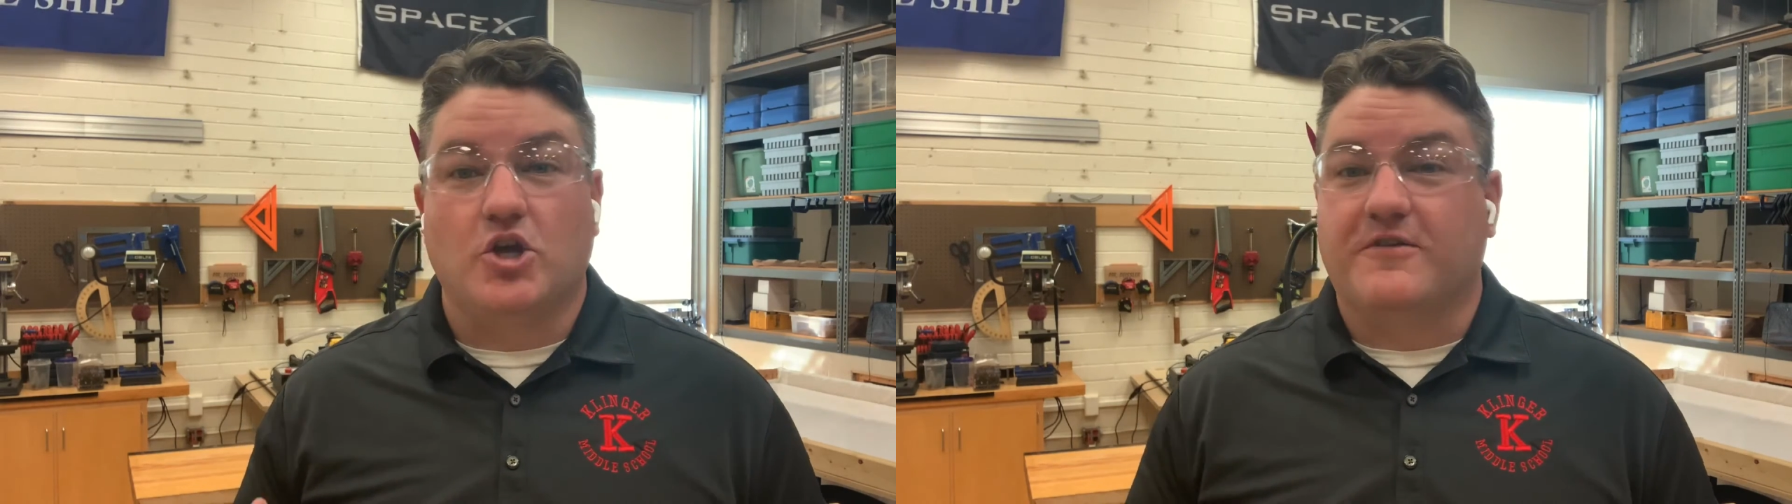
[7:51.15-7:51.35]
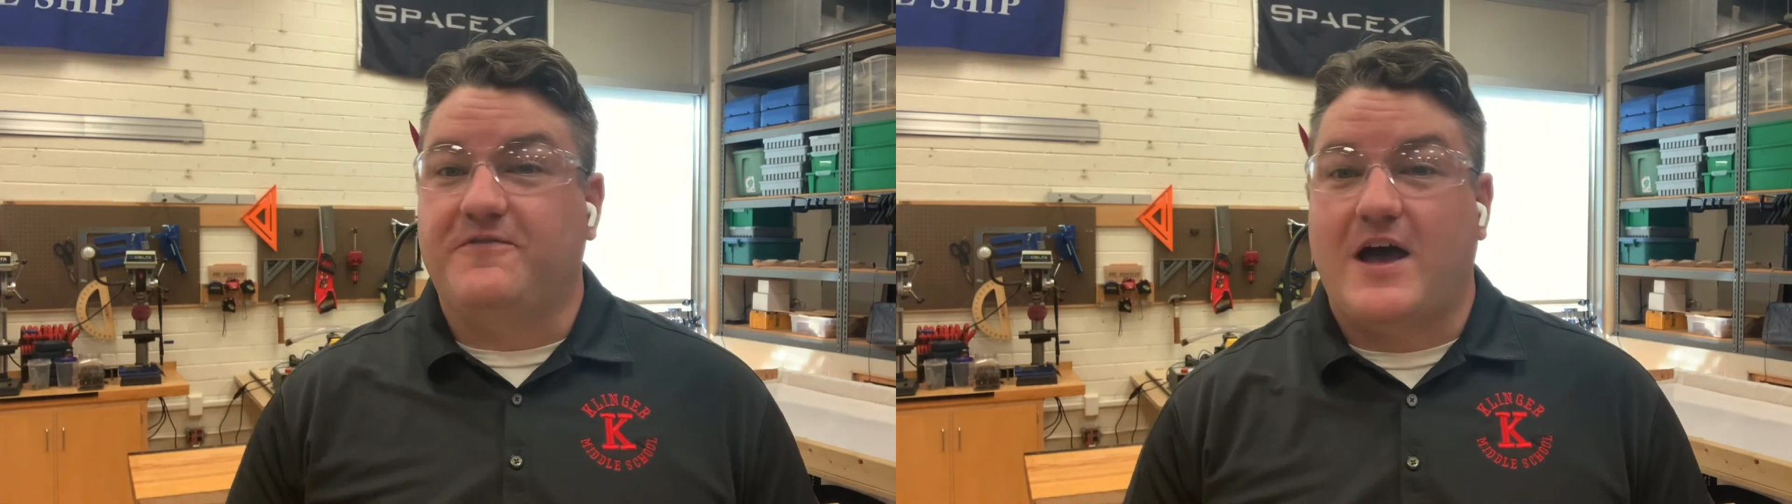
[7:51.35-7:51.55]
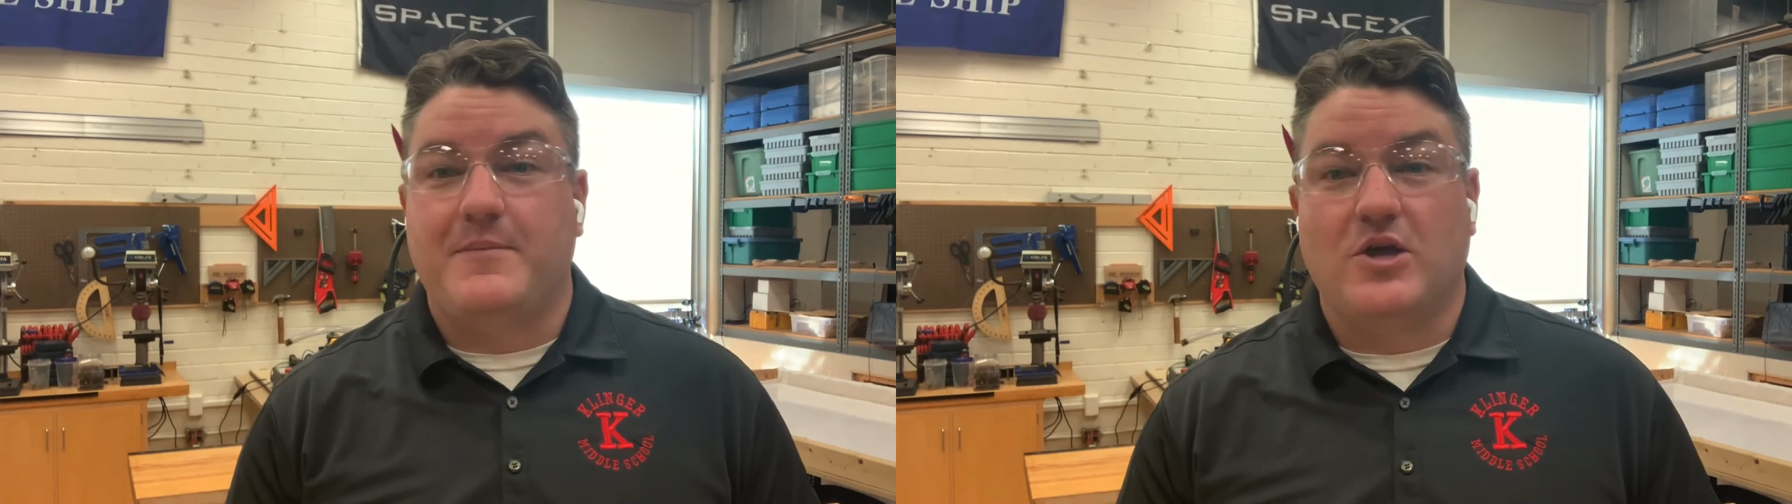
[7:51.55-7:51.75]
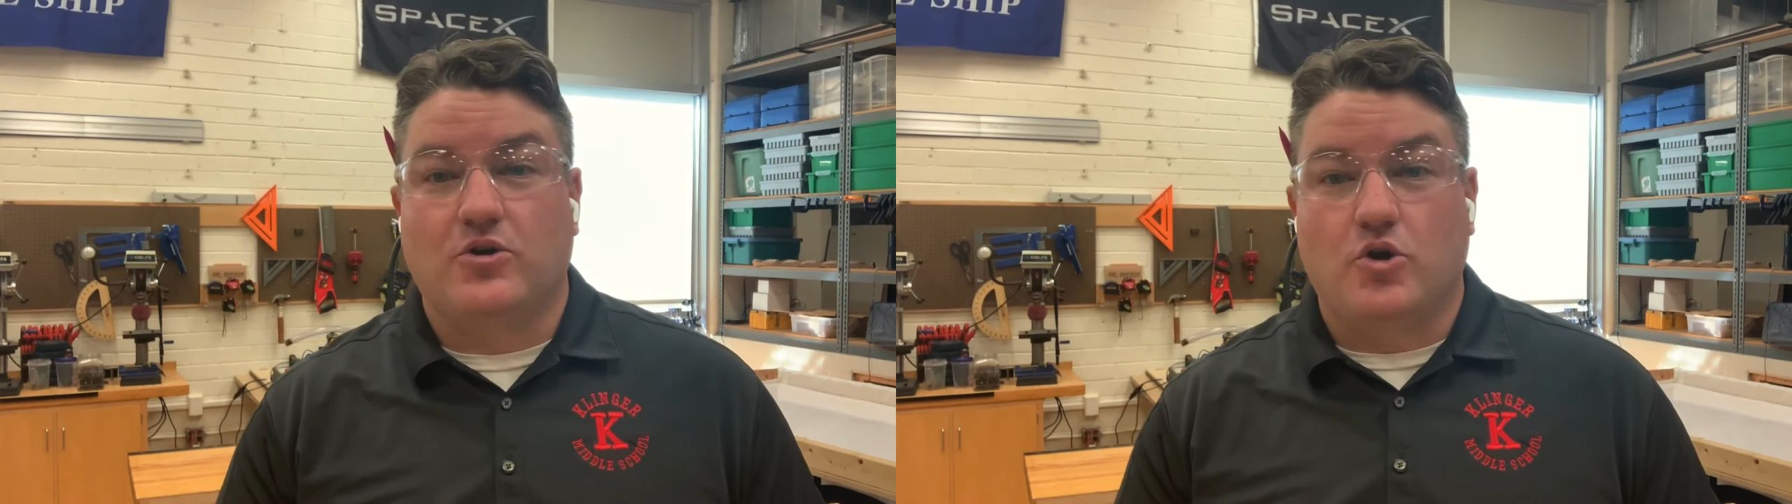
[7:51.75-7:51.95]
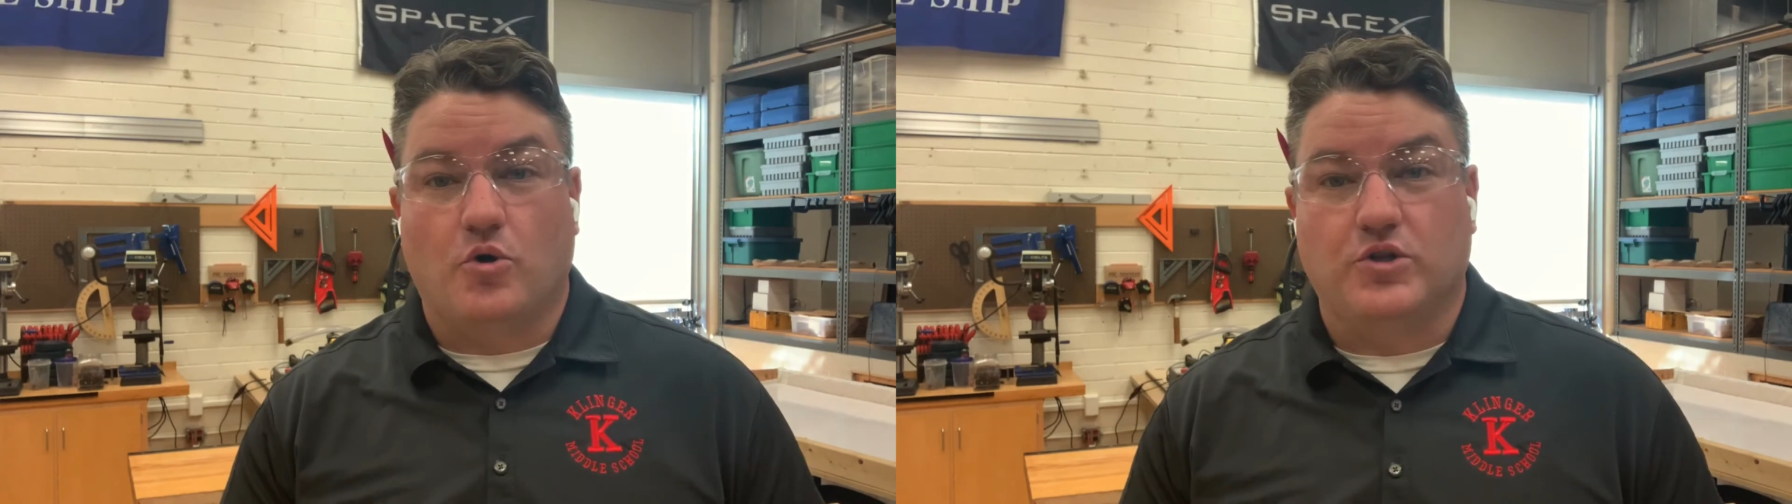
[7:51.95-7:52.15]
You can find me
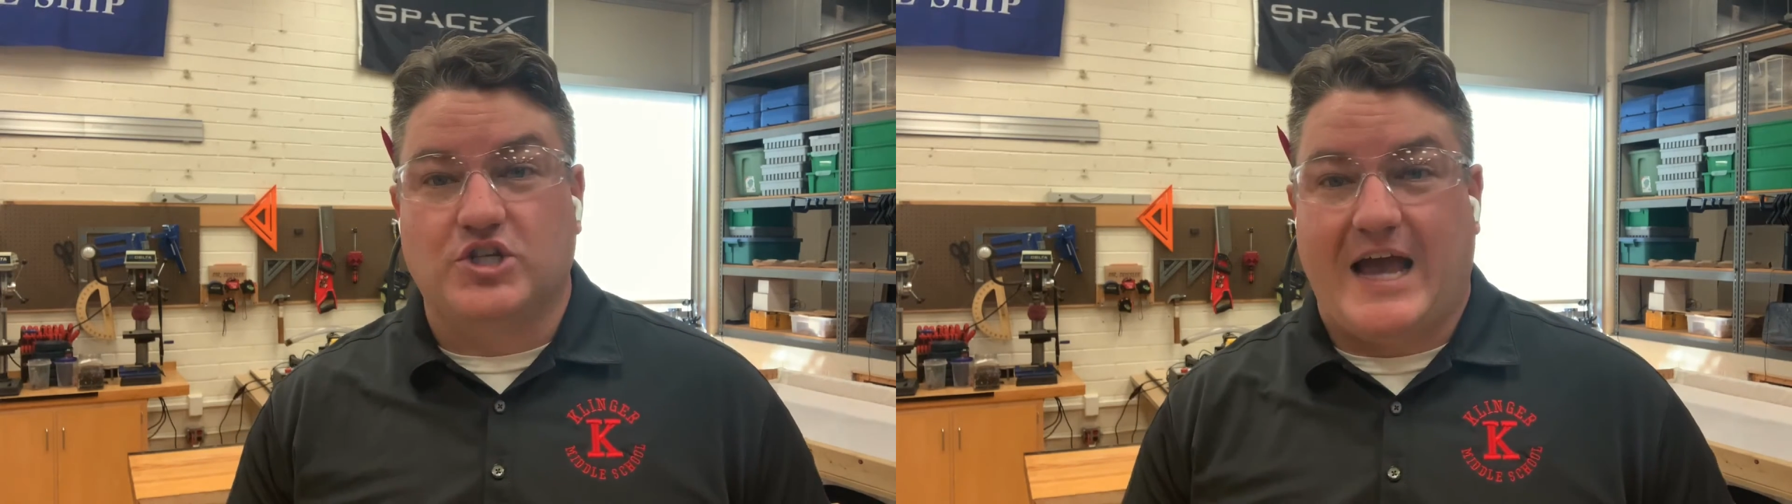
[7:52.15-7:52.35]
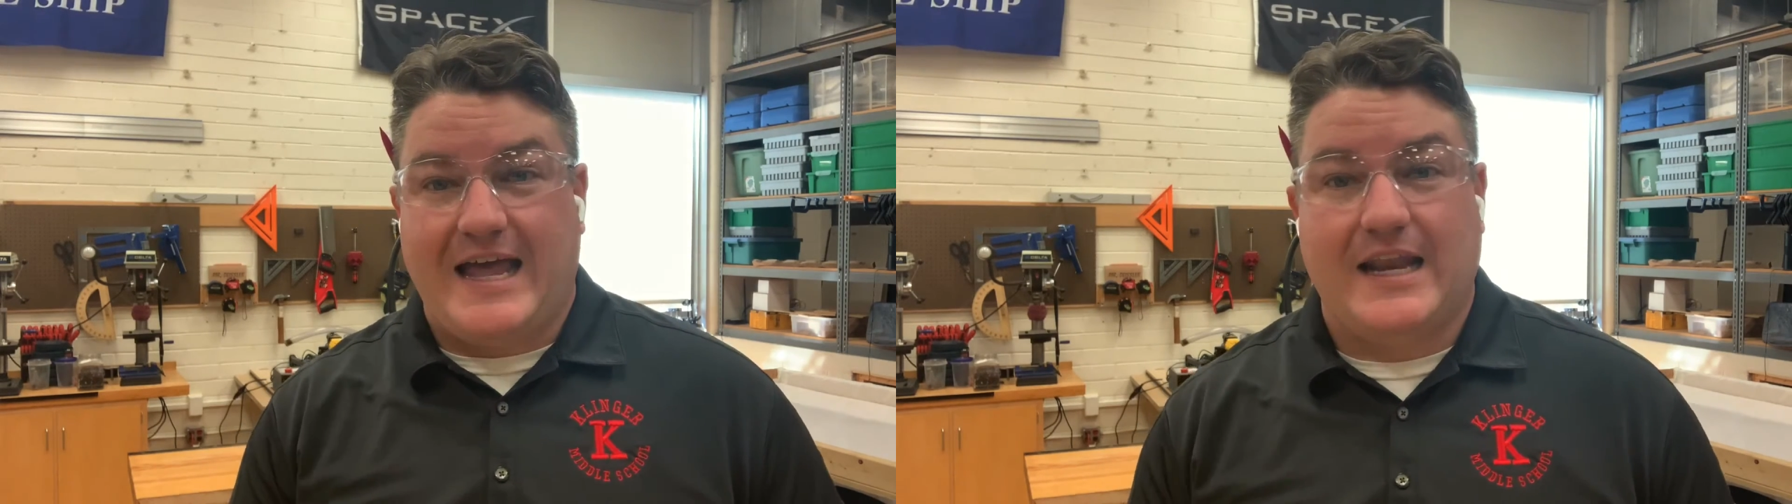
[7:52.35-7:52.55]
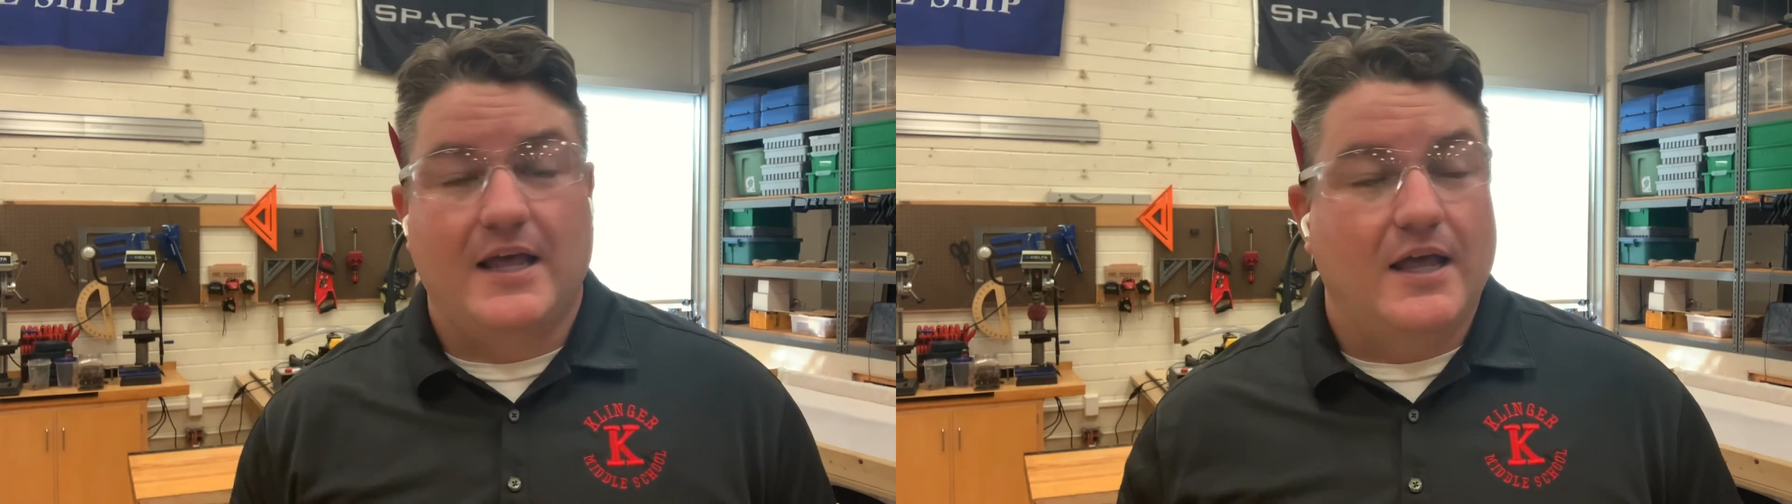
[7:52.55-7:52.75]
on Google Chat.